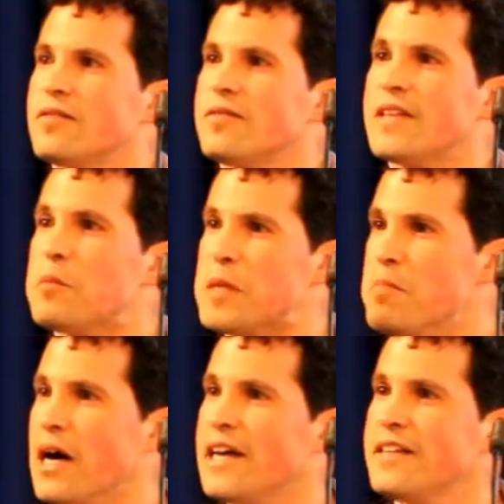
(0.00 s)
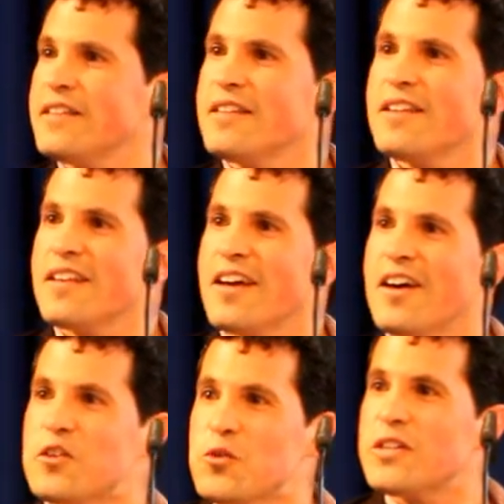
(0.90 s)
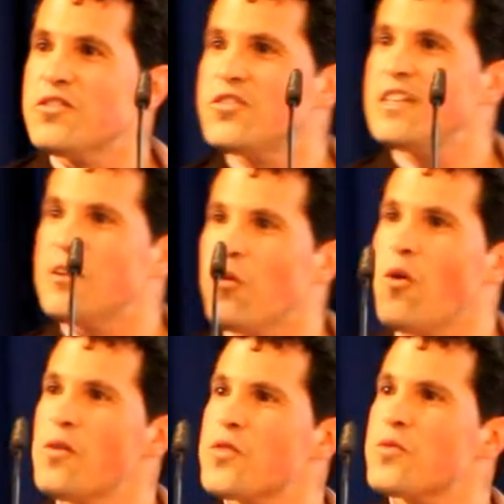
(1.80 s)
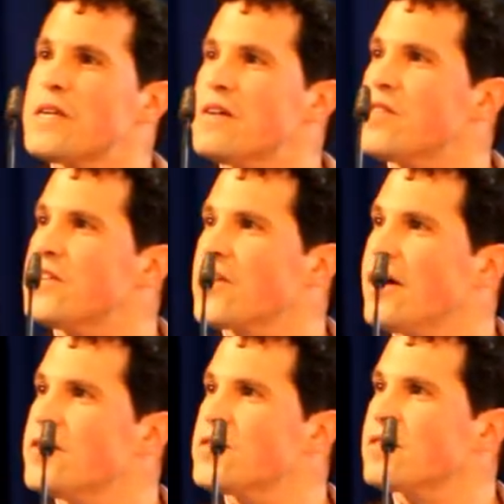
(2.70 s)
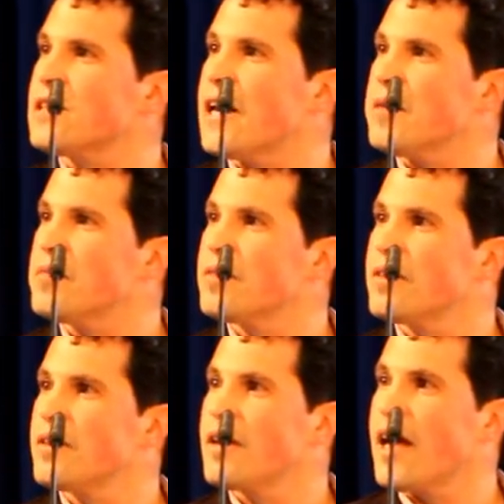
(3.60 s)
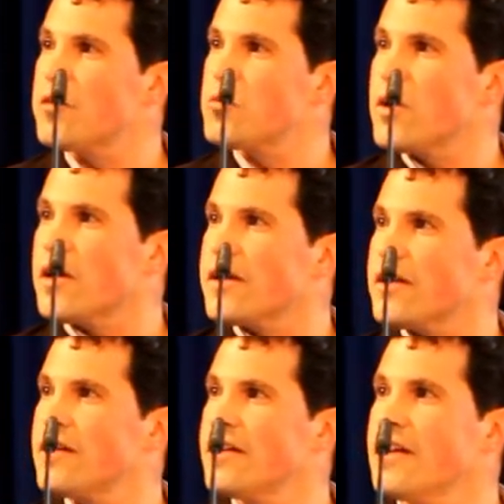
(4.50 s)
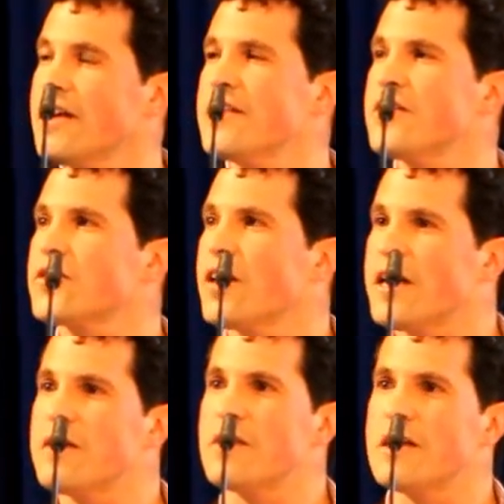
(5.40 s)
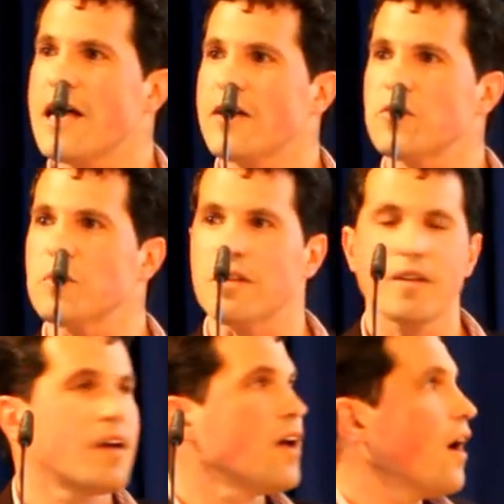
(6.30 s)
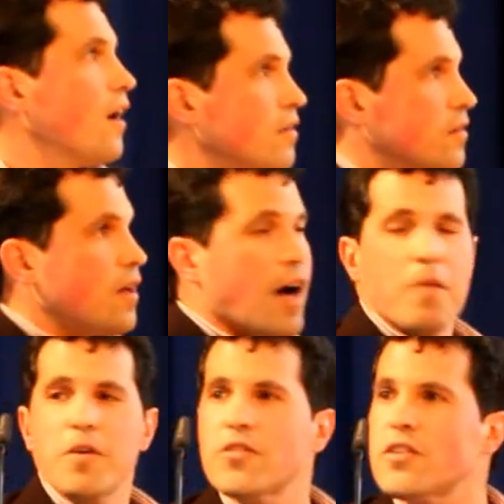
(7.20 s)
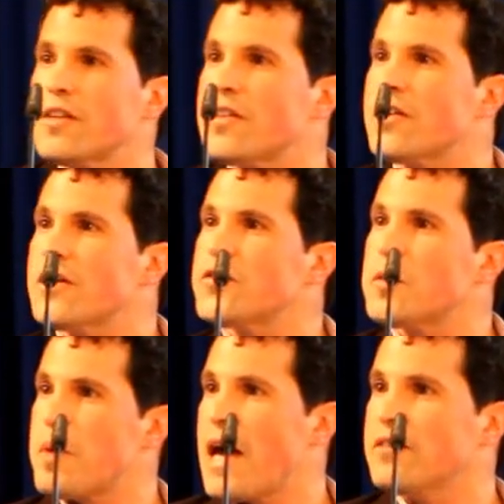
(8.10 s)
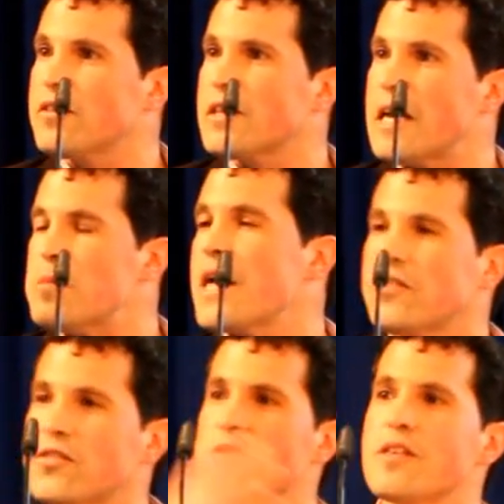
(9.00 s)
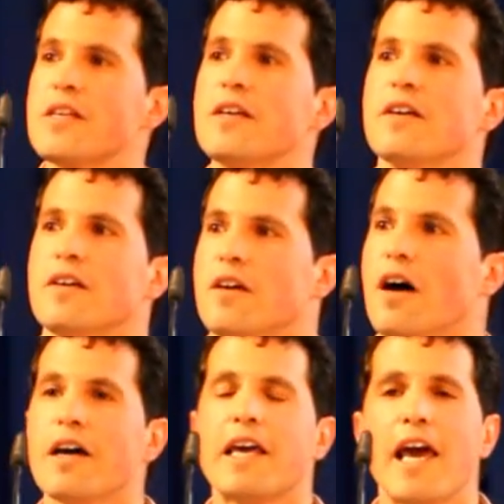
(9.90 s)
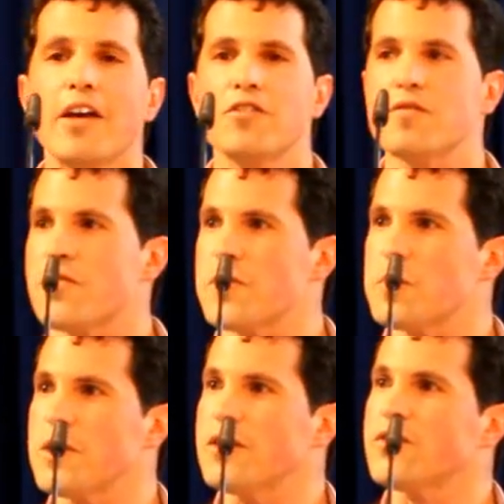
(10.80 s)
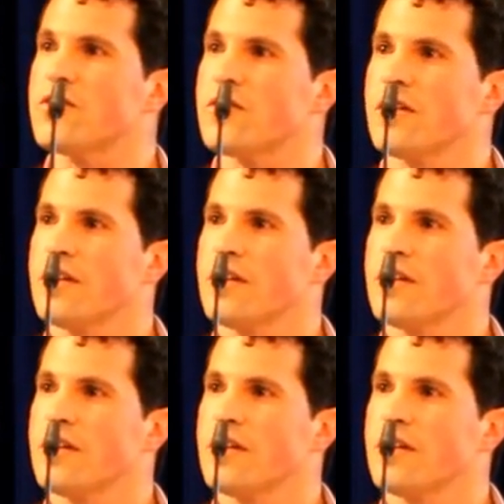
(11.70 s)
namely mine, you can see all three of these kinds of claim at work in this kind of an announcement. Obviously, there is the patent claim. That's the occasion for the piece.